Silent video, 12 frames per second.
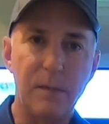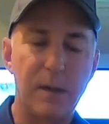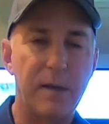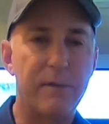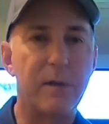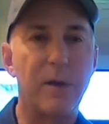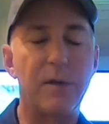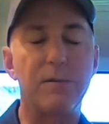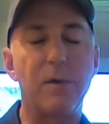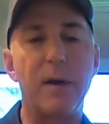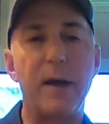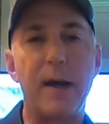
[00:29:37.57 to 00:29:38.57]
even though they're
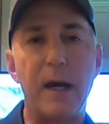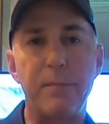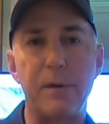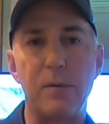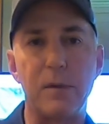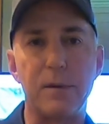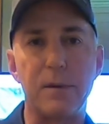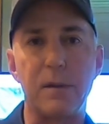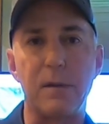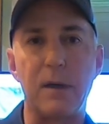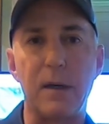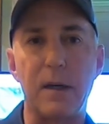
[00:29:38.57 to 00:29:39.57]
very happy with
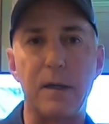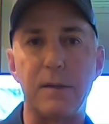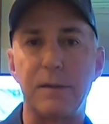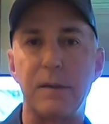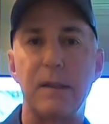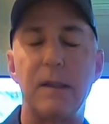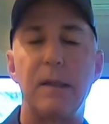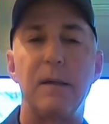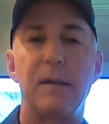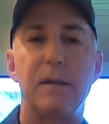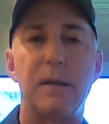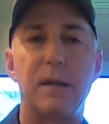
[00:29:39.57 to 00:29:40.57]
their 9s,
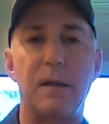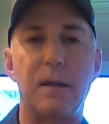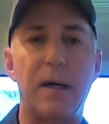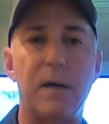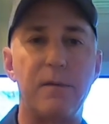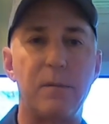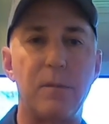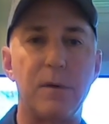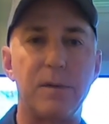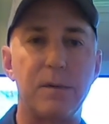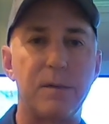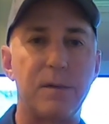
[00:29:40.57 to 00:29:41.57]
and a lot of them are
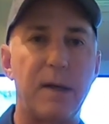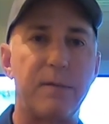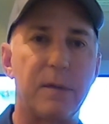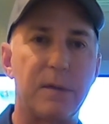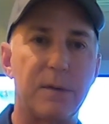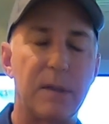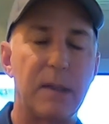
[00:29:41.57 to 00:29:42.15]
7s,